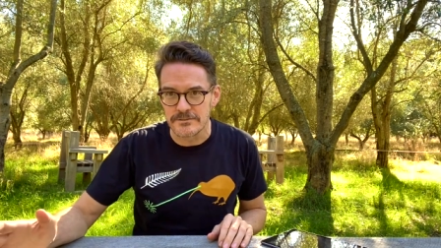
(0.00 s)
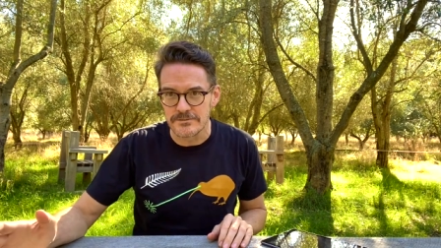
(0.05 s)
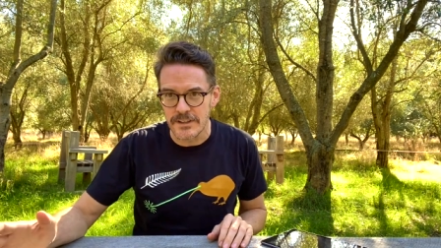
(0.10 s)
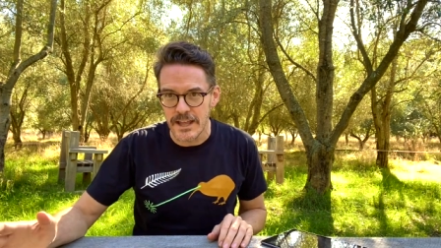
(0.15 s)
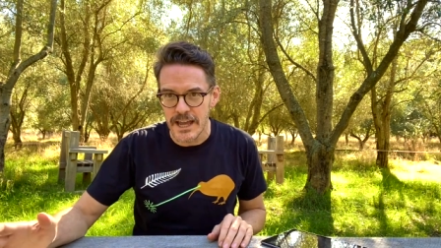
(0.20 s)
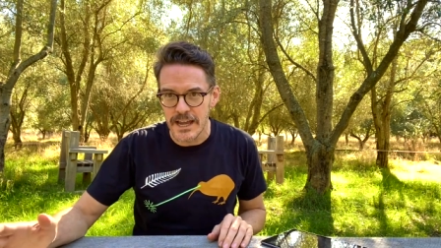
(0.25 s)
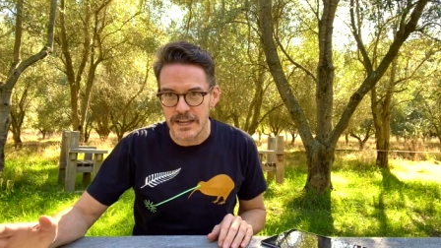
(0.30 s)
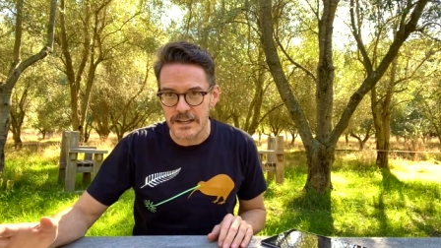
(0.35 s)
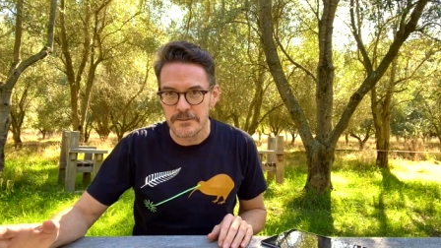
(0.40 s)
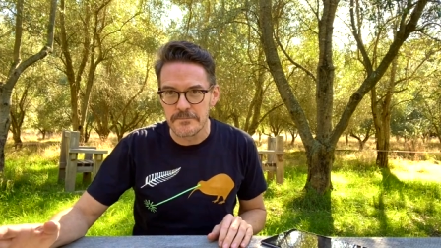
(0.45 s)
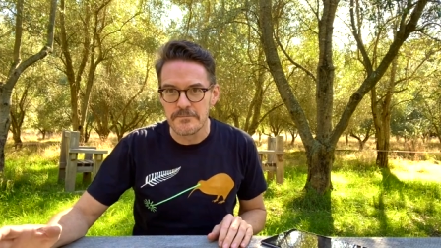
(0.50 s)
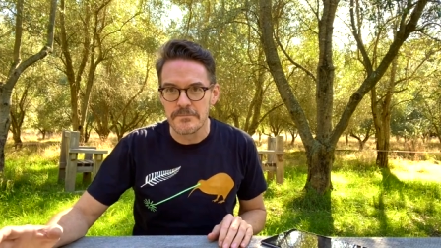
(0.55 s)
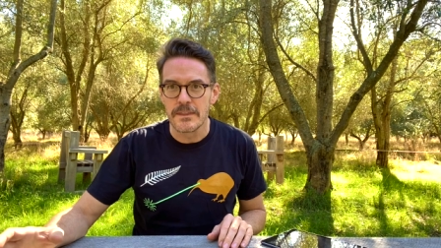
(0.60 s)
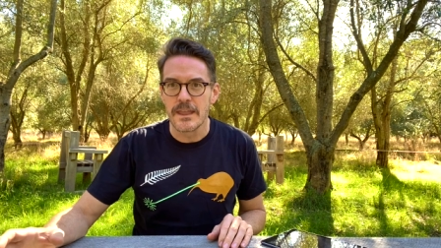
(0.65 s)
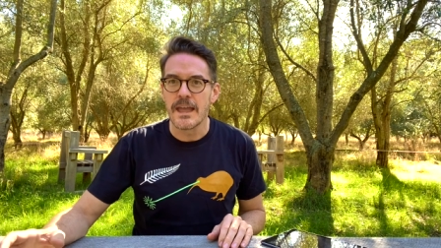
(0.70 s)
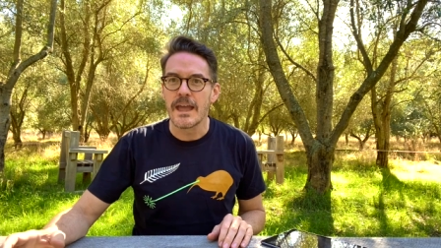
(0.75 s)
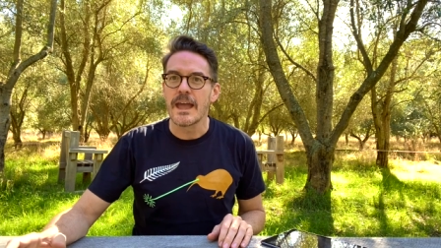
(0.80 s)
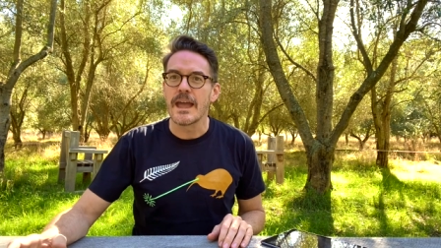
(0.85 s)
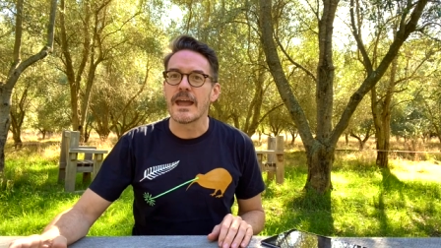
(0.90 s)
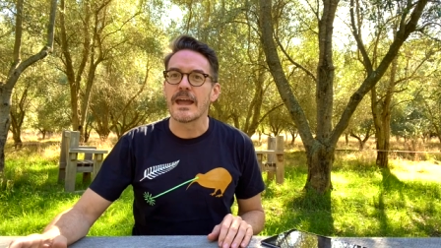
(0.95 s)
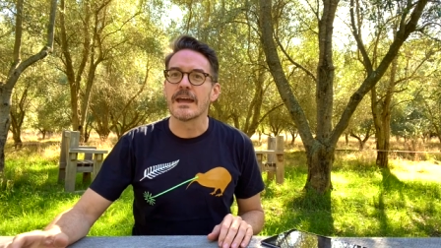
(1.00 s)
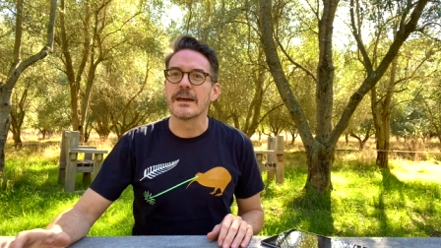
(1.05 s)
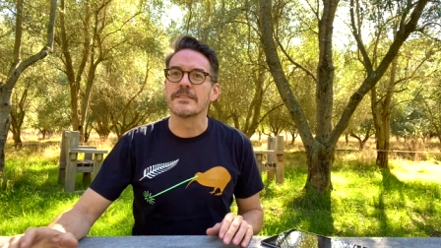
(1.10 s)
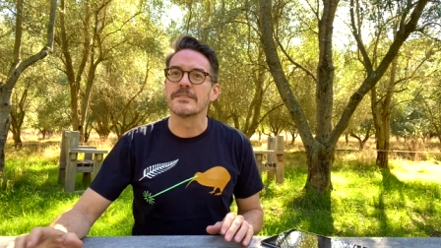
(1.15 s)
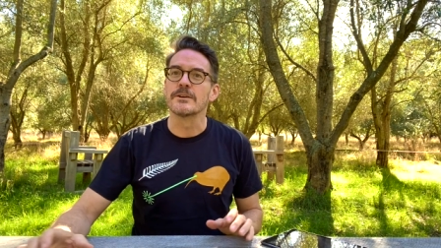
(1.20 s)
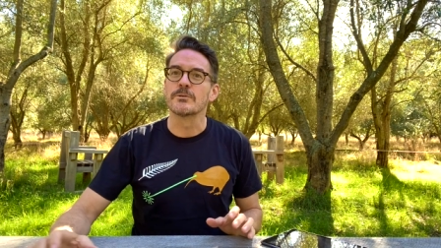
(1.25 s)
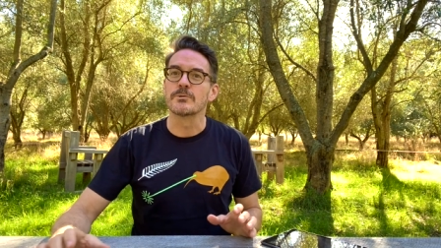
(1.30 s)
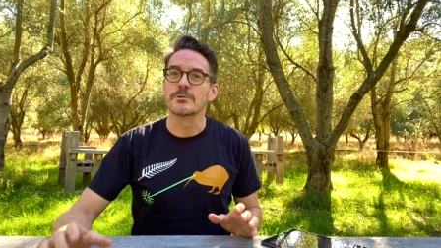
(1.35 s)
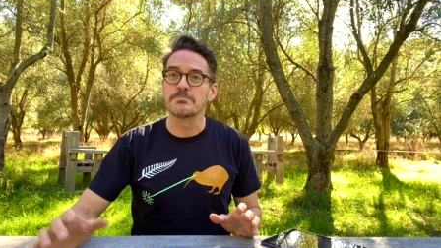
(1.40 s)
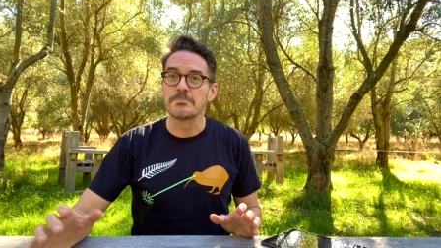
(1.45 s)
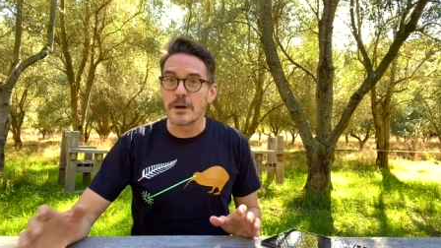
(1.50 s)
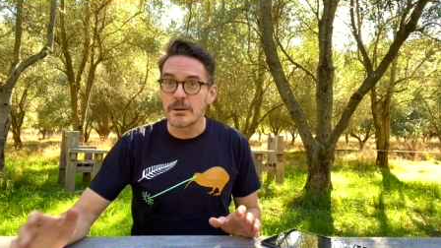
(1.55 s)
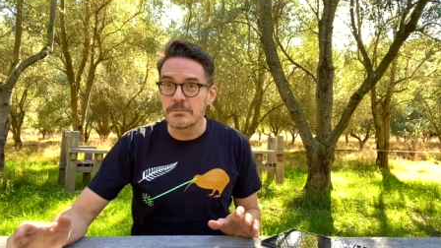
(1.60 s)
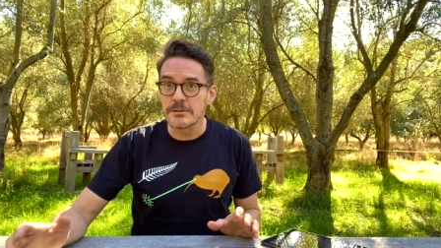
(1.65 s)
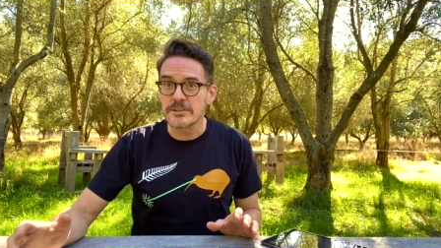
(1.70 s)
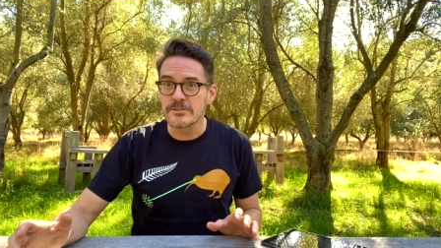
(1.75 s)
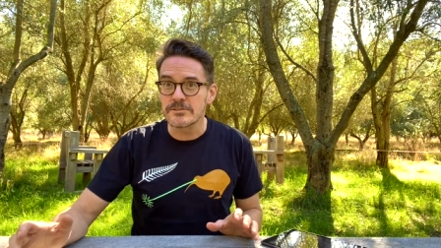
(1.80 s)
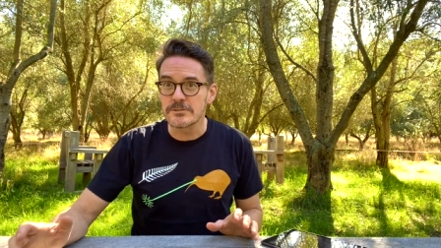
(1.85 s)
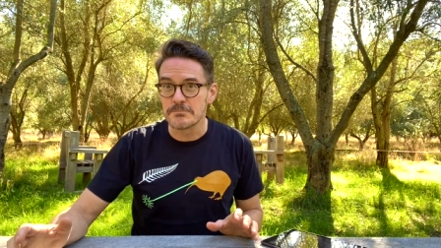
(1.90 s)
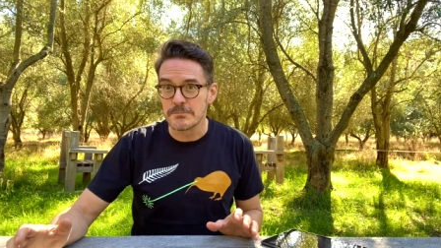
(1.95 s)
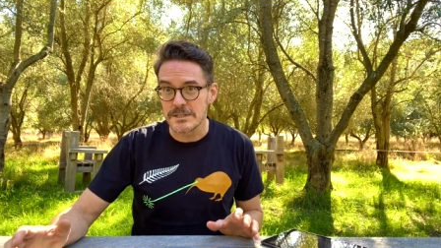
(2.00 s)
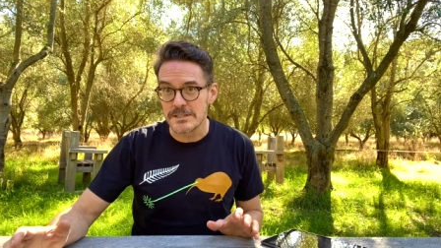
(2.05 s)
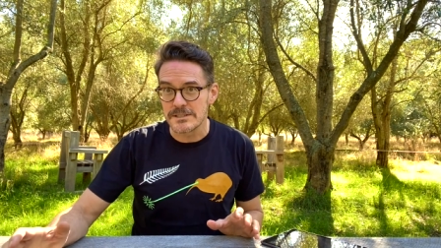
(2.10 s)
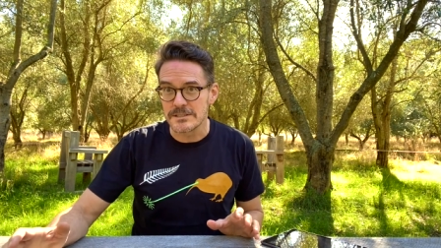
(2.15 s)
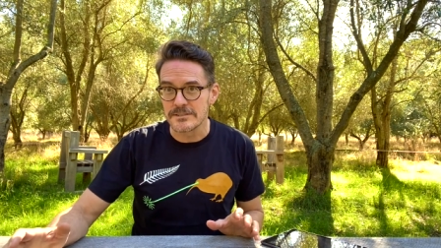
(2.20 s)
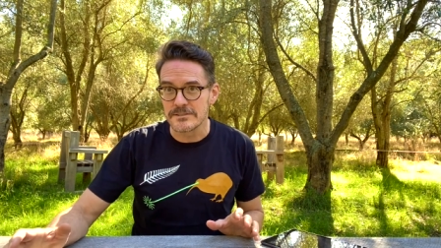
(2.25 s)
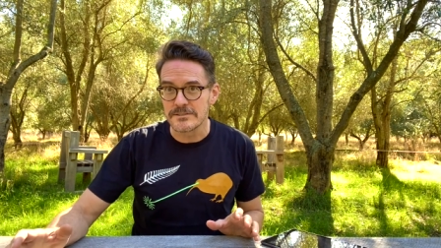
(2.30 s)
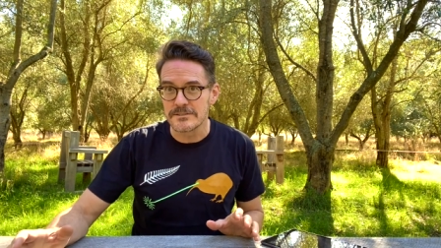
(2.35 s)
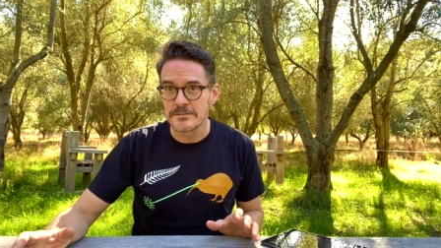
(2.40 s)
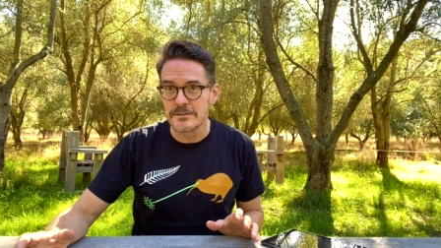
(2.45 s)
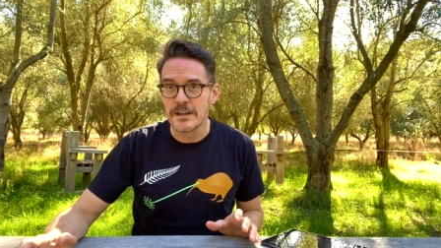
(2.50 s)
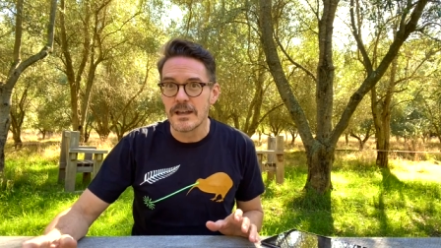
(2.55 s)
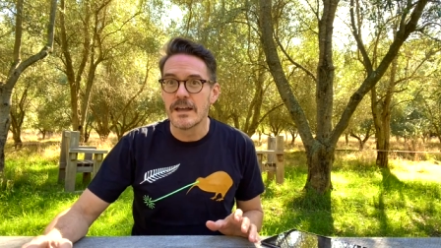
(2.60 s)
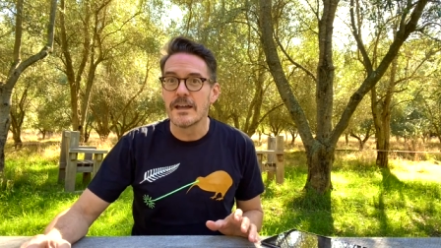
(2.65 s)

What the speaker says: flag, and there were public submissions.